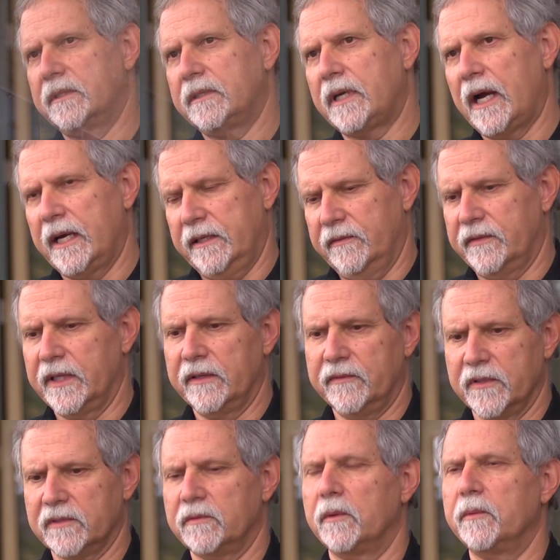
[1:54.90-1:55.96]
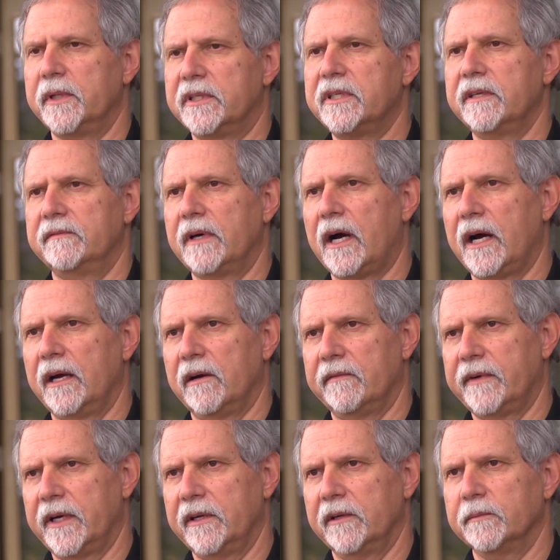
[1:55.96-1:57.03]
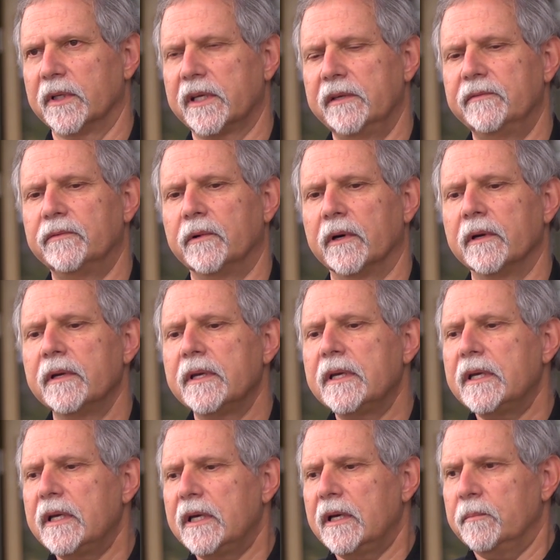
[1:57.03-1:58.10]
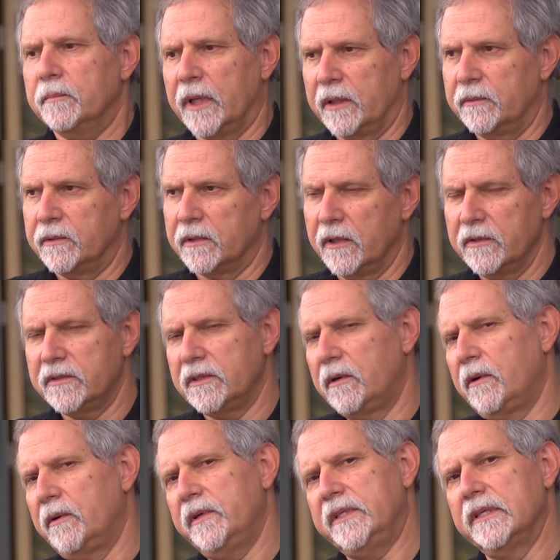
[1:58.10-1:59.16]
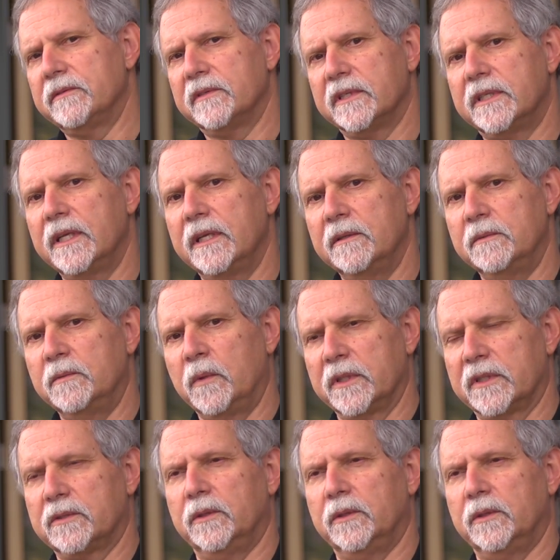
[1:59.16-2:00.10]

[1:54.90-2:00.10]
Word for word: kind of thing, first of all, we achieve the high R value I'm looking for. But we're also always interested in what's